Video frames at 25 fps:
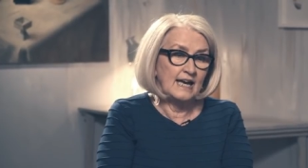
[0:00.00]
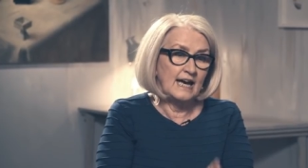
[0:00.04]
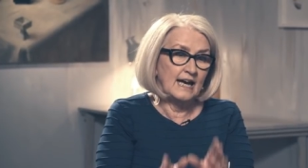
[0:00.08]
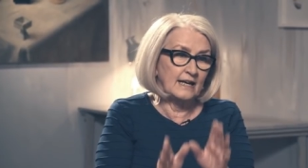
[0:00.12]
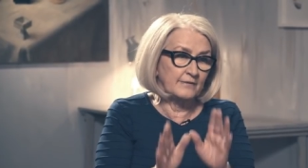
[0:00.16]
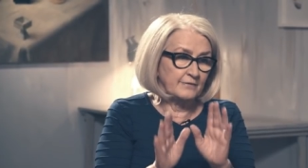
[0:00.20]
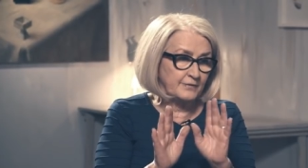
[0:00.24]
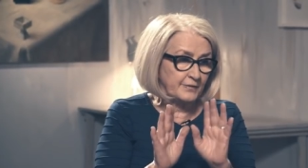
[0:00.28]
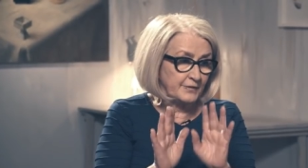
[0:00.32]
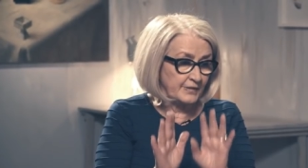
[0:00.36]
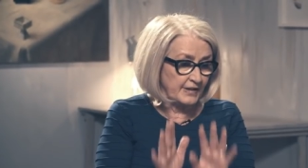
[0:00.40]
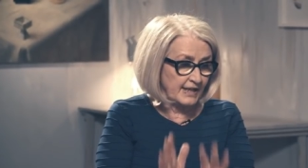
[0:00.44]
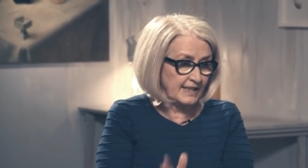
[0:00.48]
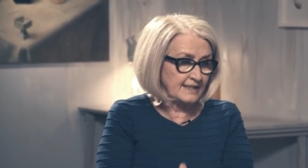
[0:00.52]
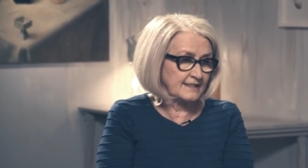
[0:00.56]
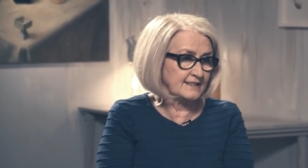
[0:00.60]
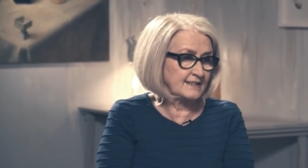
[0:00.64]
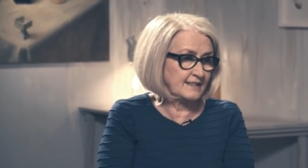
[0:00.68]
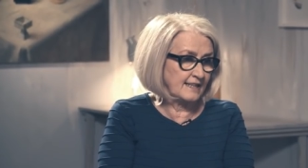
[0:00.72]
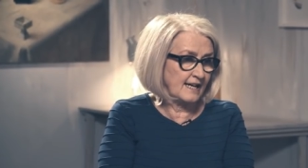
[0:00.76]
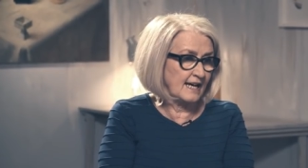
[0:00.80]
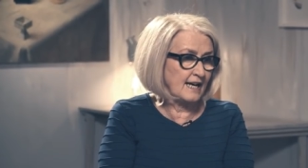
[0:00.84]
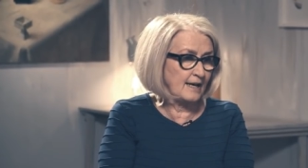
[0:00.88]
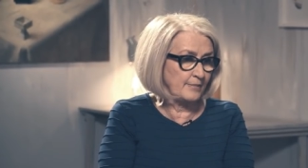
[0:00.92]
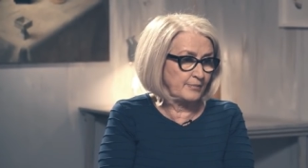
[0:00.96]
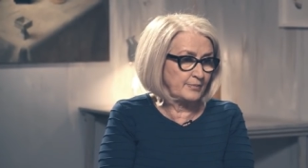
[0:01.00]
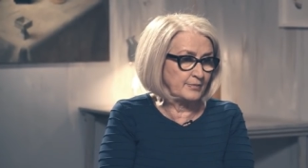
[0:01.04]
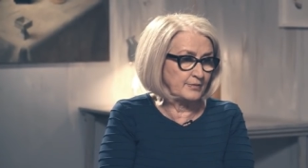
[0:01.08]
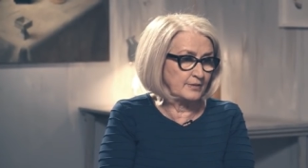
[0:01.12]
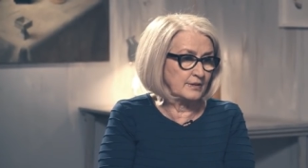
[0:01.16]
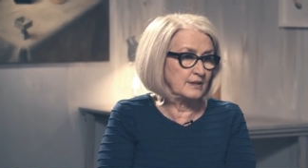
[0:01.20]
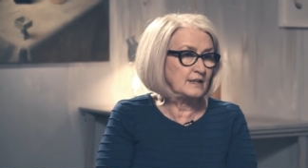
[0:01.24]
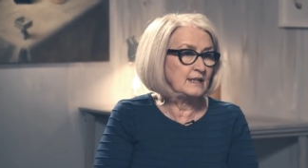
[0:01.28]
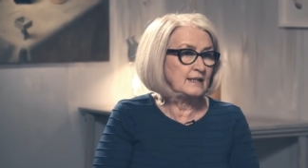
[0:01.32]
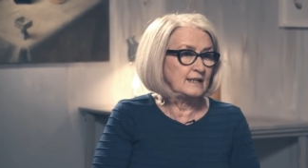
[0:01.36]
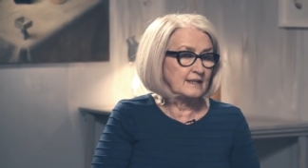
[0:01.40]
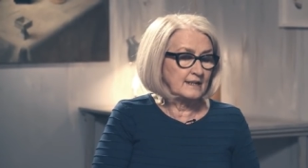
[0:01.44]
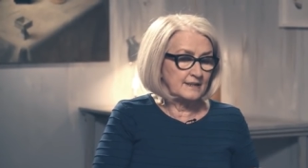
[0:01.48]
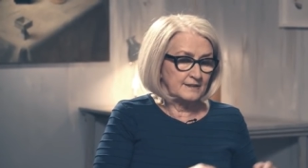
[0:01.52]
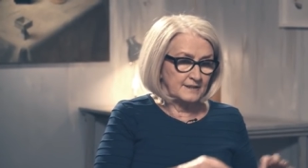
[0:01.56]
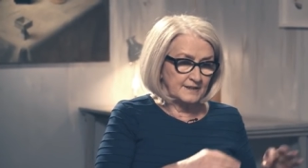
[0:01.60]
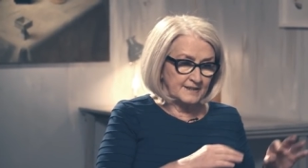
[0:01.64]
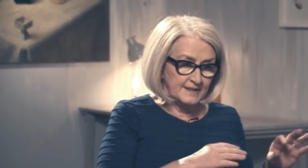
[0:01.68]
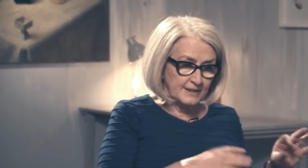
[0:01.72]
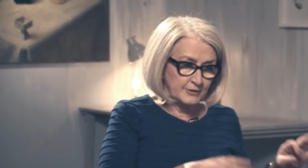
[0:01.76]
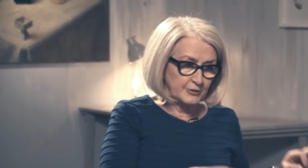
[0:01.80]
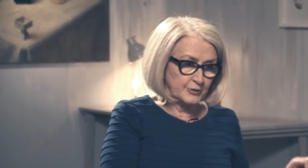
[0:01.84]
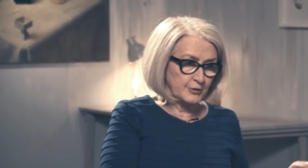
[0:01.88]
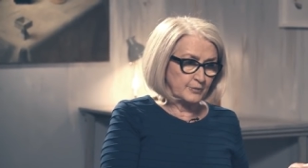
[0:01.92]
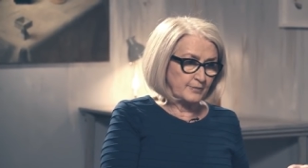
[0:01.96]
And for that to happen, the
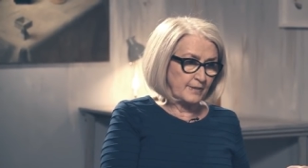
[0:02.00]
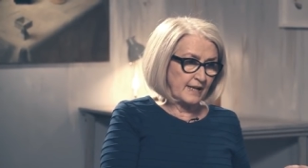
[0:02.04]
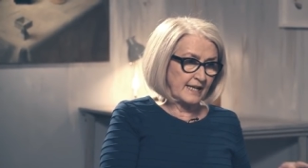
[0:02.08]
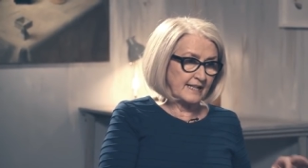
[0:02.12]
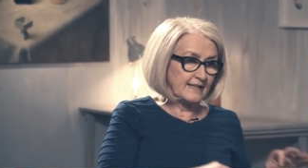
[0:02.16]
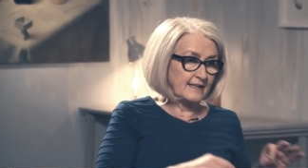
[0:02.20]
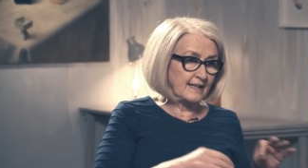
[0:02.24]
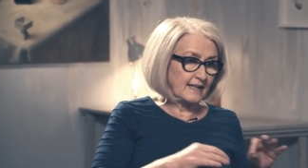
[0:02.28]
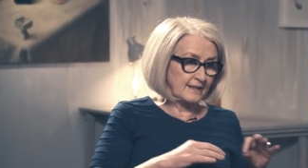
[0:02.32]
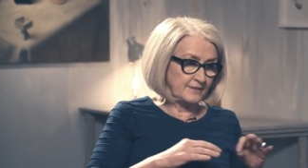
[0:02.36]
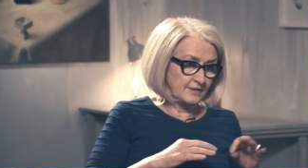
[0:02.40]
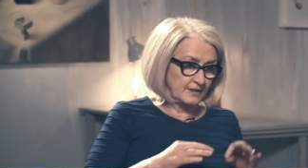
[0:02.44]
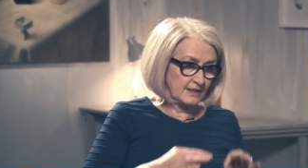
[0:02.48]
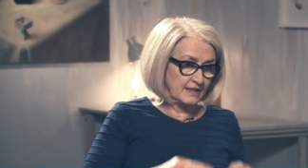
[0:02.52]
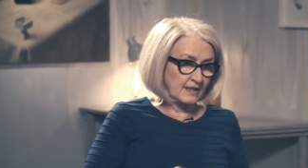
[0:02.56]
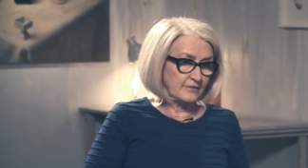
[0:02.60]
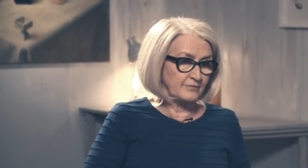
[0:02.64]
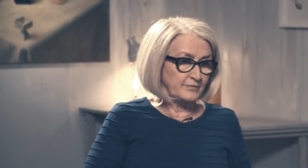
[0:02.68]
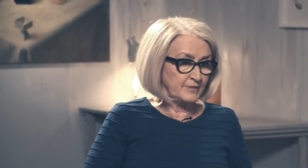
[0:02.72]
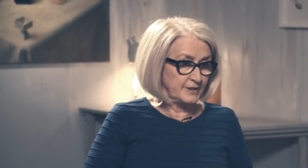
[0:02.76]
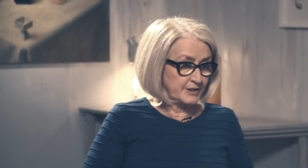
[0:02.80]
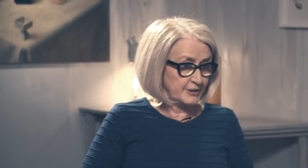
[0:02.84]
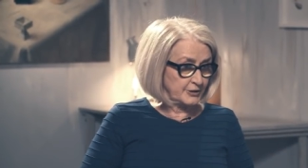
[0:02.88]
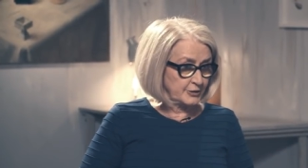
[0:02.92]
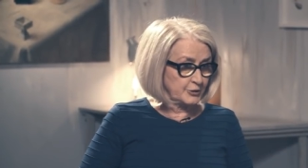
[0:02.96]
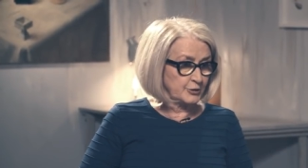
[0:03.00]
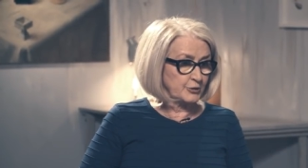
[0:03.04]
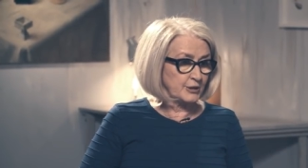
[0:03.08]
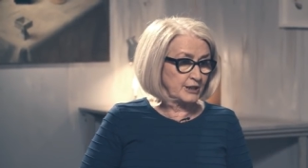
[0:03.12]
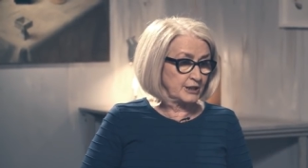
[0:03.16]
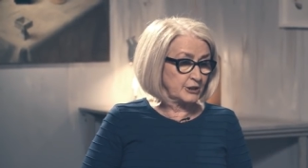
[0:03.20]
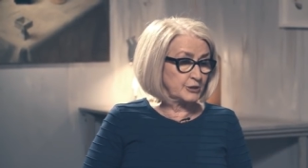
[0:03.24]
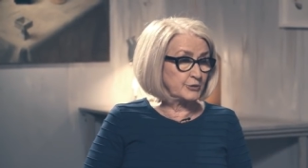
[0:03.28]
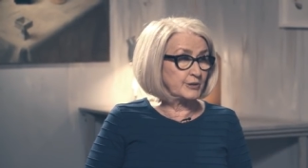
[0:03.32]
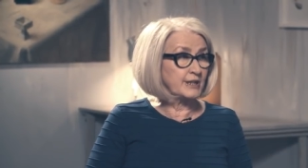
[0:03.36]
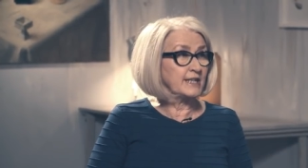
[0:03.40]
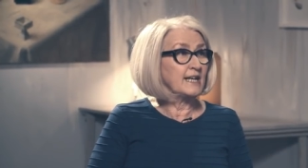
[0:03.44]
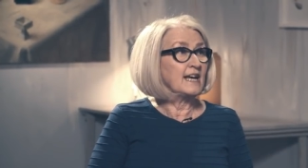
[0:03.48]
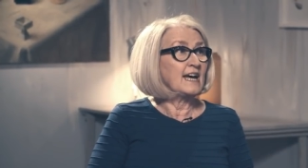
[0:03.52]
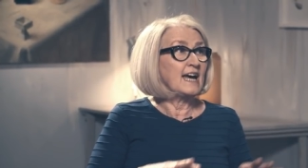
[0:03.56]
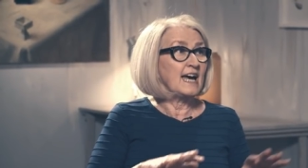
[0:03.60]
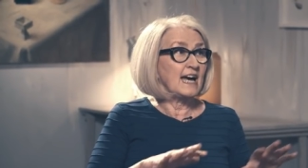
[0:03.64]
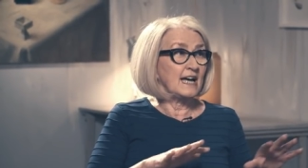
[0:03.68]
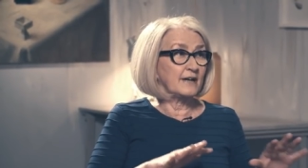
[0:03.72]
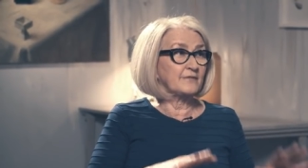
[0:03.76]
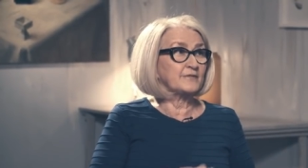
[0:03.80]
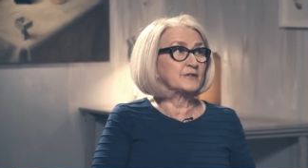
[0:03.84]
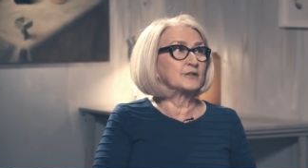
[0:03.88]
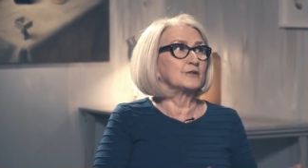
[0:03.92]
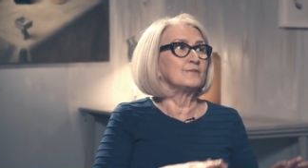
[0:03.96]
central bank, the government, the treasury
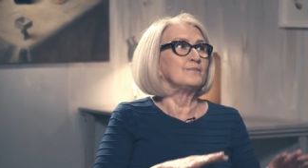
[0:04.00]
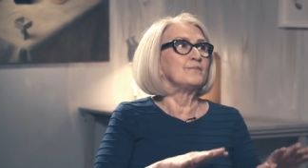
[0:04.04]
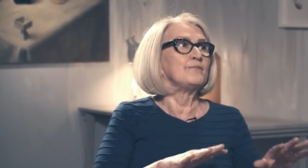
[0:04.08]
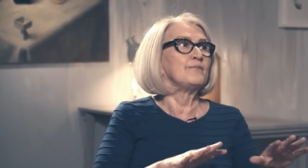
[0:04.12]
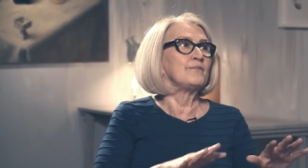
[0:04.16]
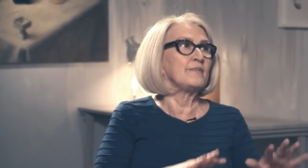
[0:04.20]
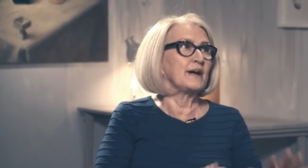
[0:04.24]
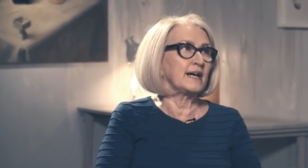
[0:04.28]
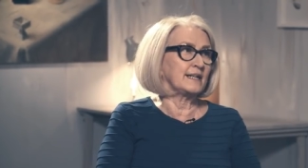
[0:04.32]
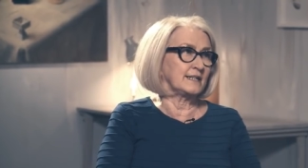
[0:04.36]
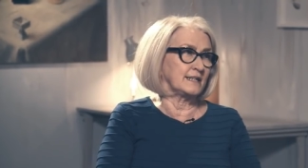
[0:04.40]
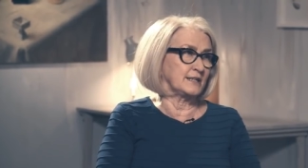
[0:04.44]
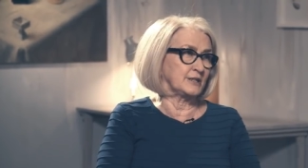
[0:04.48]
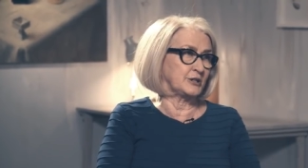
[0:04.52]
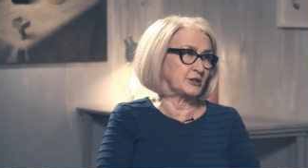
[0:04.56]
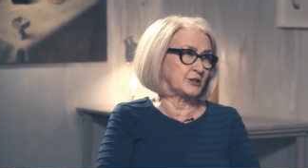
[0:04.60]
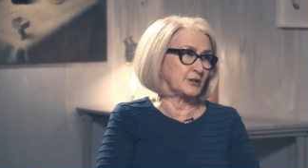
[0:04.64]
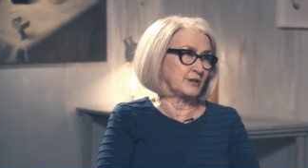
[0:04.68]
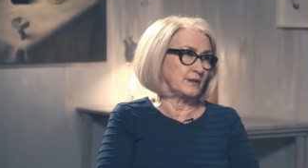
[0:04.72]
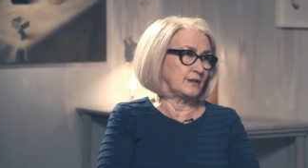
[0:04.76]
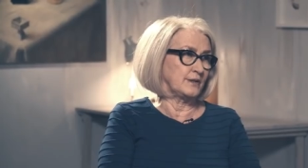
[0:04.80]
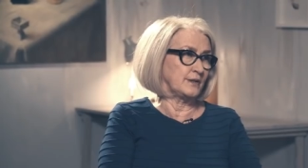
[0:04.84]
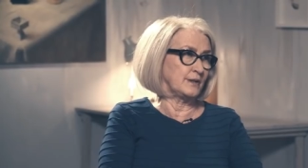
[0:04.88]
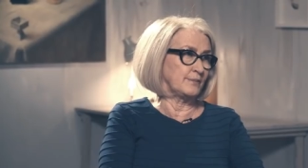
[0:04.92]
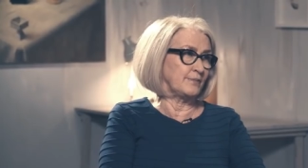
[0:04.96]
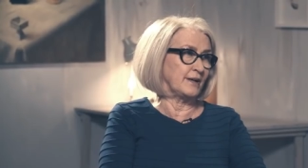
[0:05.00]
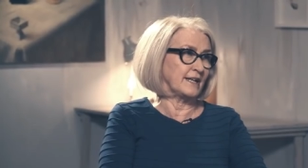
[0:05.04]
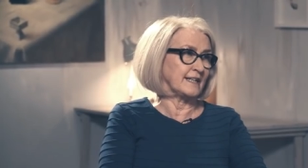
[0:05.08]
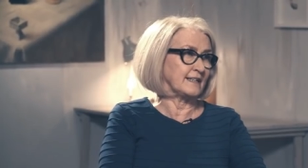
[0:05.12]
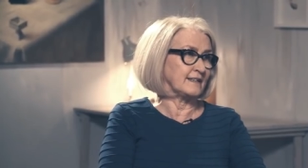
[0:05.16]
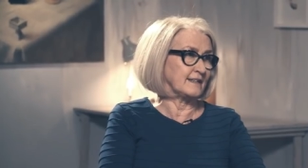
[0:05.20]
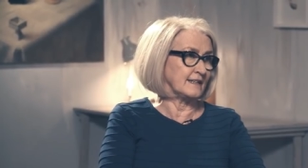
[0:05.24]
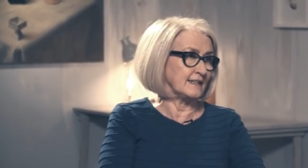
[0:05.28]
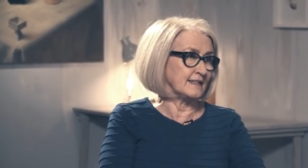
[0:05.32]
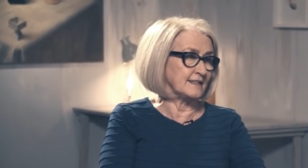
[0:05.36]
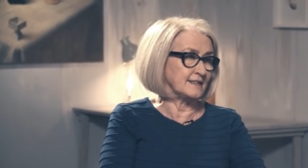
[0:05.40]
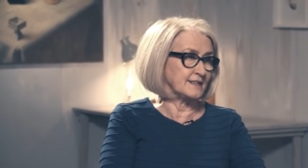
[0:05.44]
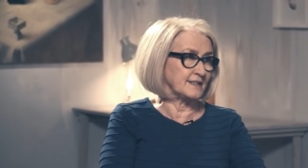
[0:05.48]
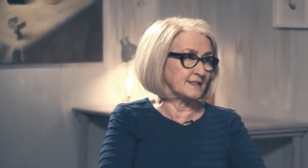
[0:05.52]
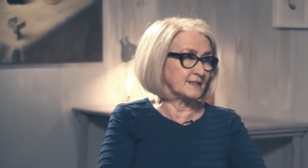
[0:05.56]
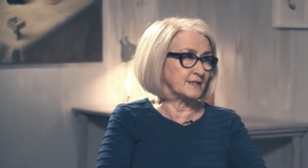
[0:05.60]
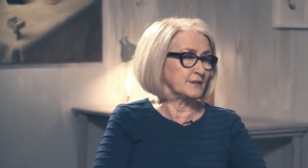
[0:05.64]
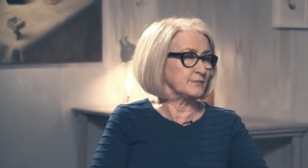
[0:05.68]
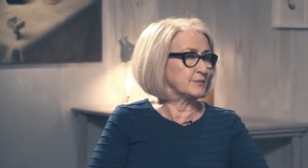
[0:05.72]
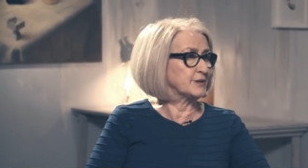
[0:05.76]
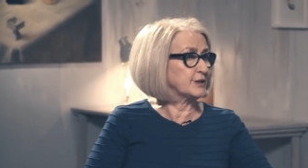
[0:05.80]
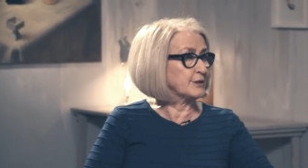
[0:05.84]
have to manage the banking system.